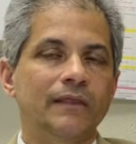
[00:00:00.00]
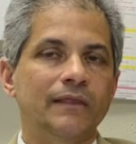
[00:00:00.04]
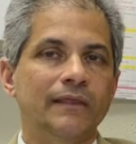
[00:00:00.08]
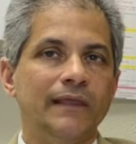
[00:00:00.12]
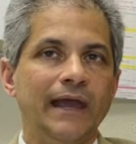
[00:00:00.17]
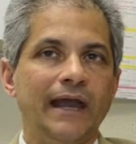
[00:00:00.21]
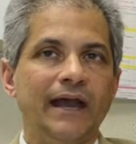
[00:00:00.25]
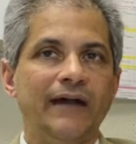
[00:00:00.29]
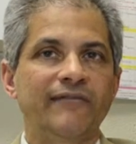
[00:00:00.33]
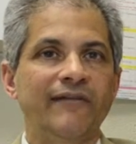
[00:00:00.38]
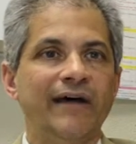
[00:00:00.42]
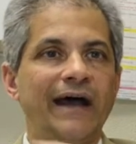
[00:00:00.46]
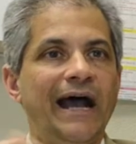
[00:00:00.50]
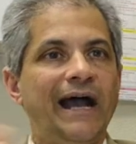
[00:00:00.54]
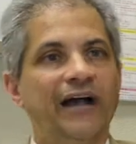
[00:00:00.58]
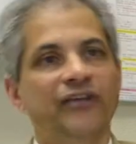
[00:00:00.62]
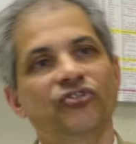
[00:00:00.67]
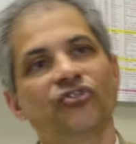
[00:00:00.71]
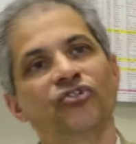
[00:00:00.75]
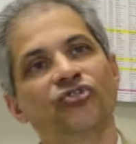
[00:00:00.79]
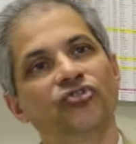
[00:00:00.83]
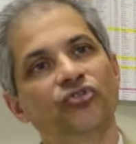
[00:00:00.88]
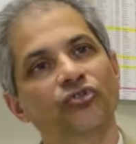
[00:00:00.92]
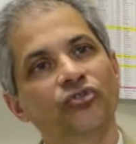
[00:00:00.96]
They have
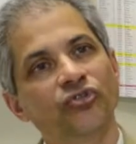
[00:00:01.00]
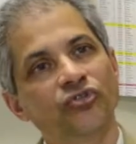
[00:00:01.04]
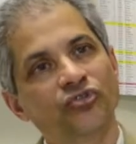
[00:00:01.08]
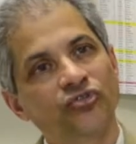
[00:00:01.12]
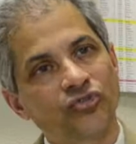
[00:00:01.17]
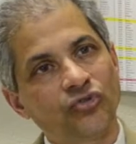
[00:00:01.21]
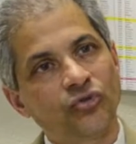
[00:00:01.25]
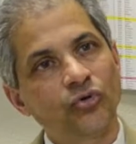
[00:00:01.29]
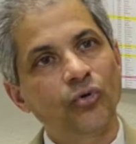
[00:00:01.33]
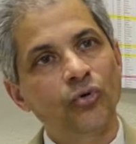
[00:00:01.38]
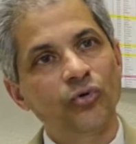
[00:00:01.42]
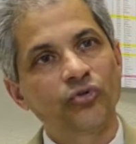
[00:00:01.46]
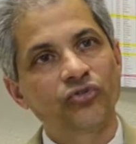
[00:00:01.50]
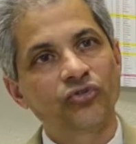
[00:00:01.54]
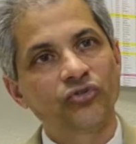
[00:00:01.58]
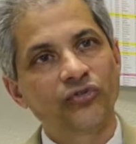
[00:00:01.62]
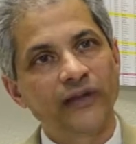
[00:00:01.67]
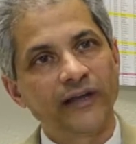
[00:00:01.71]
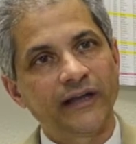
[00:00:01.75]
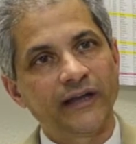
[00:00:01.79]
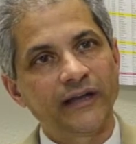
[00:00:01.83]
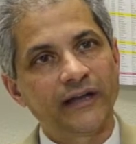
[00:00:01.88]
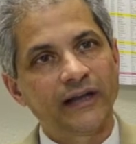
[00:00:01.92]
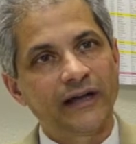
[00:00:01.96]
access to the school, so
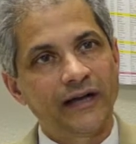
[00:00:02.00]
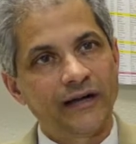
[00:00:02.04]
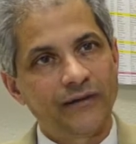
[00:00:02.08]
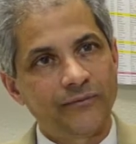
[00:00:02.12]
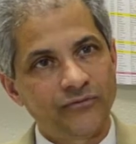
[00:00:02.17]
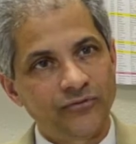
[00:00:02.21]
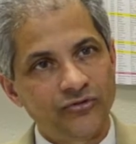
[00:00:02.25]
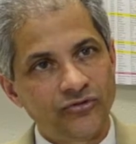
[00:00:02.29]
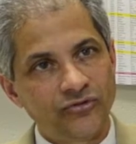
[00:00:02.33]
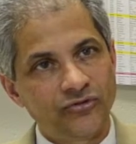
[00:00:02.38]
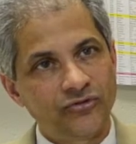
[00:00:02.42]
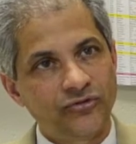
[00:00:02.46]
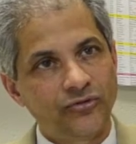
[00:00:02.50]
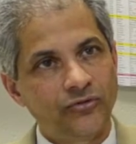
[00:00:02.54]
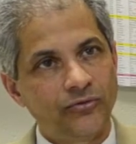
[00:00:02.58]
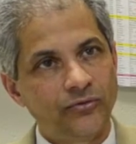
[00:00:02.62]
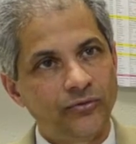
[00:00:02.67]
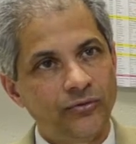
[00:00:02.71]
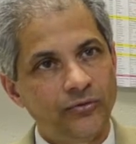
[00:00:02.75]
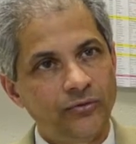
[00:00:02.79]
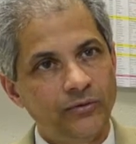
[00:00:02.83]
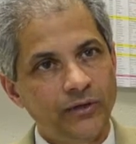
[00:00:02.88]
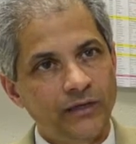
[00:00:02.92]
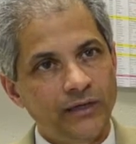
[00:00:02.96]
they can come
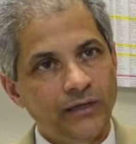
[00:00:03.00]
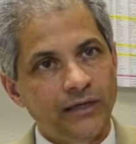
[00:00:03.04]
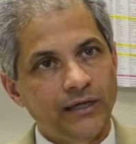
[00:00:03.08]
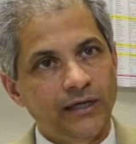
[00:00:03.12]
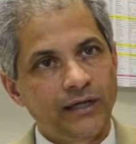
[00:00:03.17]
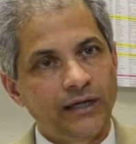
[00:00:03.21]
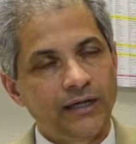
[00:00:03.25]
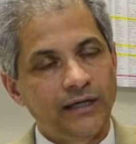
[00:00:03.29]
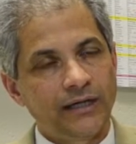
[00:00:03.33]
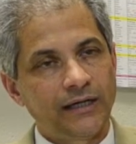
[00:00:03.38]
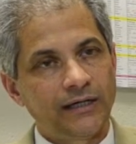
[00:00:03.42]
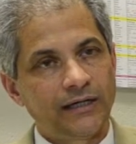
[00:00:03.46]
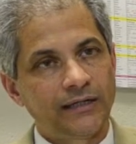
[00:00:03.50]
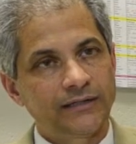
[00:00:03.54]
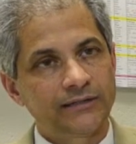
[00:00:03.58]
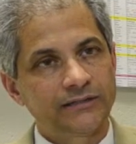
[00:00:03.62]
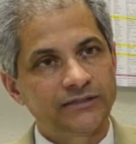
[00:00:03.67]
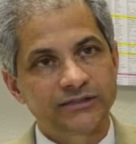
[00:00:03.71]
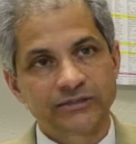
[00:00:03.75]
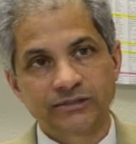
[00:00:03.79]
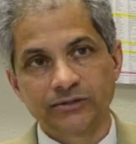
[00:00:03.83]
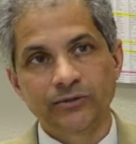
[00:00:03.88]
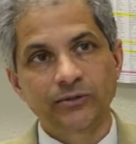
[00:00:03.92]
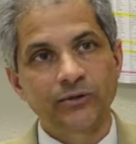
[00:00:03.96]
to the
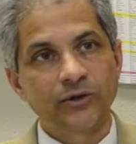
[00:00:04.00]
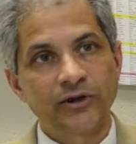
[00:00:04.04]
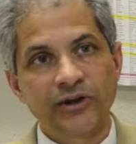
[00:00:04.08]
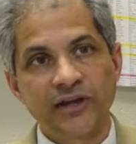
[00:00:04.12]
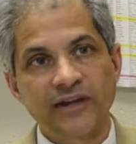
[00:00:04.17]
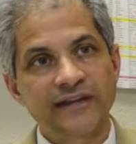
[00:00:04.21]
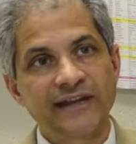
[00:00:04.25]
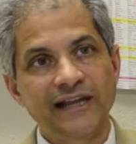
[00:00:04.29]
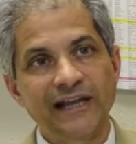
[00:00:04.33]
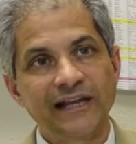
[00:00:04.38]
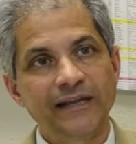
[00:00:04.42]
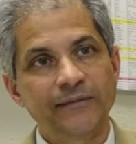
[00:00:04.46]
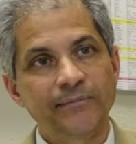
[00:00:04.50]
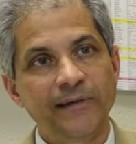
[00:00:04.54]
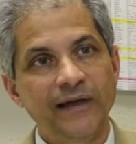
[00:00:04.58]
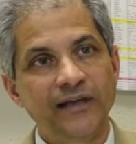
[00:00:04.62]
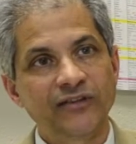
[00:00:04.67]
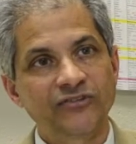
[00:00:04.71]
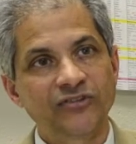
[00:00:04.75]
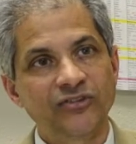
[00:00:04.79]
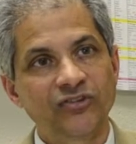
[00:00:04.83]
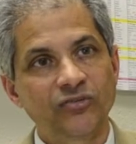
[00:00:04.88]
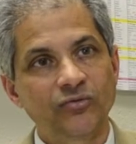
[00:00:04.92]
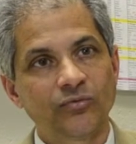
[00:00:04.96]
school on a daily
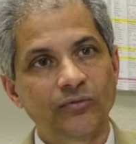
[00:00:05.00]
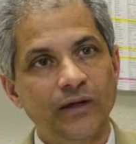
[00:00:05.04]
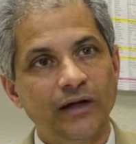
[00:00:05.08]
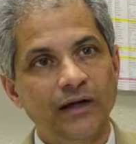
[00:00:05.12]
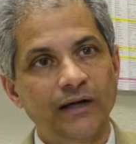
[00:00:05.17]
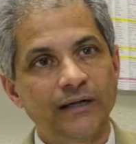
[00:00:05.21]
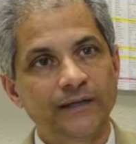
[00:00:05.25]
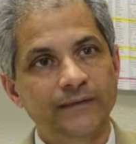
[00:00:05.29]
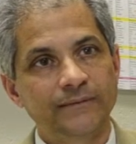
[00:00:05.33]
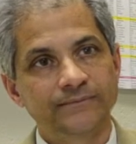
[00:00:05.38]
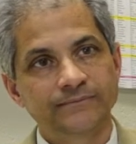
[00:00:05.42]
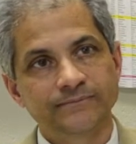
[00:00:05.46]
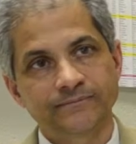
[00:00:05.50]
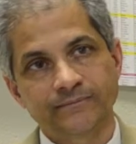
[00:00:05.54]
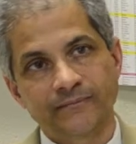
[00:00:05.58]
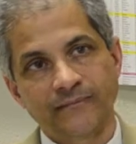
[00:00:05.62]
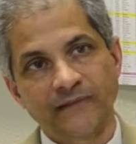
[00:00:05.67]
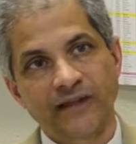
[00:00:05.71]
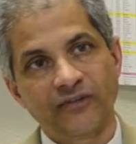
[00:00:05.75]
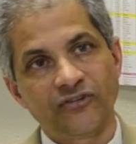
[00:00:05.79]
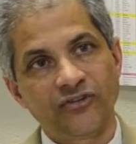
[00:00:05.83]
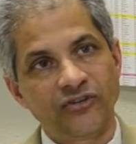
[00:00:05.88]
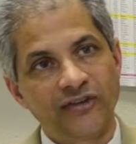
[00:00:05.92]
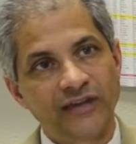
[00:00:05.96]
basis.
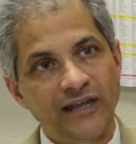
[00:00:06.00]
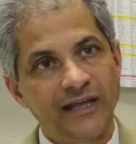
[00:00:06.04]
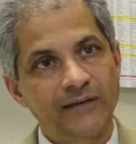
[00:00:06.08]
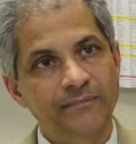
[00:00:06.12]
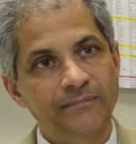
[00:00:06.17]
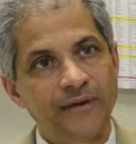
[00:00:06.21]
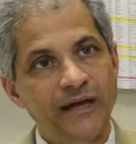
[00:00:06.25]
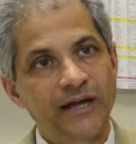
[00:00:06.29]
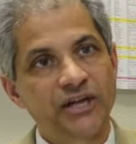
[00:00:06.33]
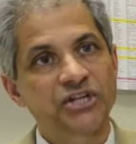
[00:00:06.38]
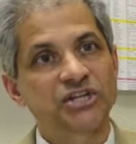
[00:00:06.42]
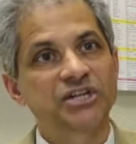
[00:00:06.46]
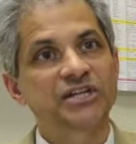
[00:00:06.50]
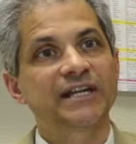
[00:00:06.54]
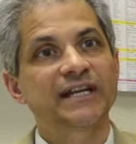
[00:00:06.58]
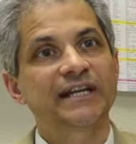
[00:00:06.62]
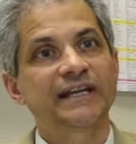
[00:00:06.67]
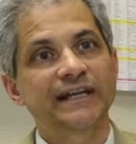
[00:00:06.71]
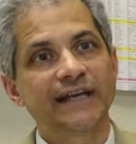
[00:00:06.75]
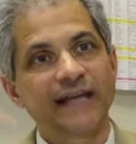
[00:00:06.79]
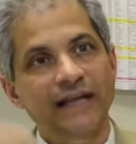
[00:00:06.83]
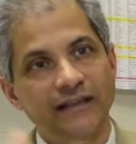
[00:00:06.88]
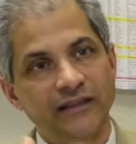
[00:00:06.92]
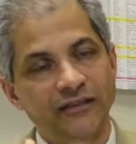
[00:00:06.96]
As a day patient
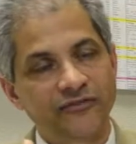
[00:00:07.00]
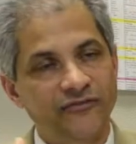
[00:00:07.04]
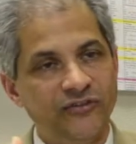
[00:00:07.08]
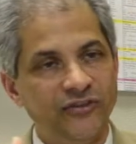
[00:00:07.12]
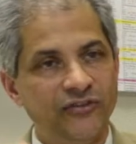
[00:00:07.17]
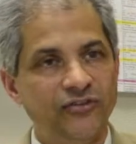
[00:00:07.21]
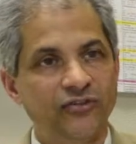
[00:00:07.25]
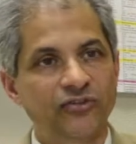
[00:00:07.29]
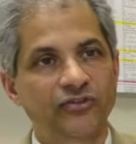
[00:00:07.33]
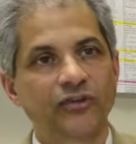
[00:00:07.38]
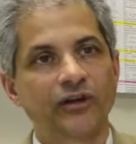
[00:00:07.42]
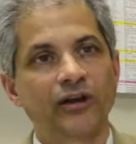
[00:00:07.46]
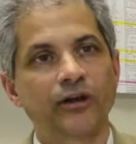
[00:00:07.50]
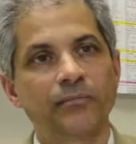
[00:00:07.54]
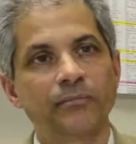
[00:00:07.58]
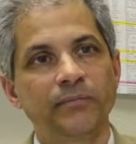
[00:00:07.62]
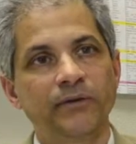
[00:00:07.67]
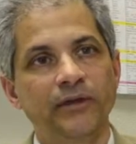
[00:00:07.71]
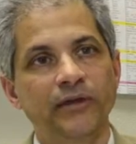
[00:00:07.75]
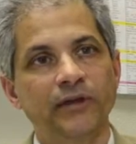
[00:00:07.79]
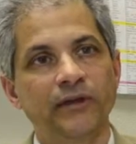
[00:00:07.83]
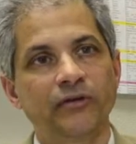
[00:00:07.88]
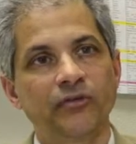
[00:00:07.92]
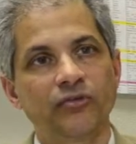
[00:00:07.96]
can get the
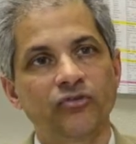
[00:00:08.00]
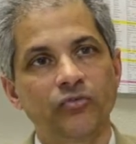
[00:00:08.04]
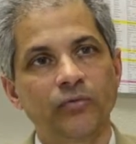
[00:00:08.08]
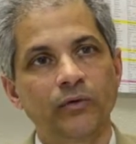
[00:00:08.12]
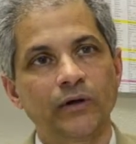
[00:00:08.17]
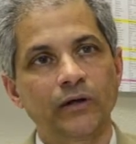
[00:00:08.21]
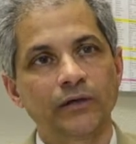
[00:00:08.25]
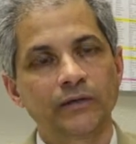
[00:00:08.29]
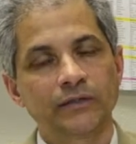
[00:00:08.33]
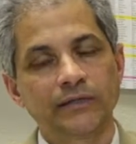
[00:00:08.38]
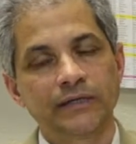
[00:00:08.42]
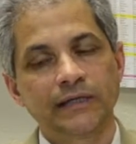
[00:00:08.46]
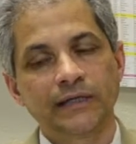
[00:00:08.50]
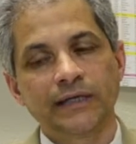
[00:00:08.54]
physiotherapy here as well.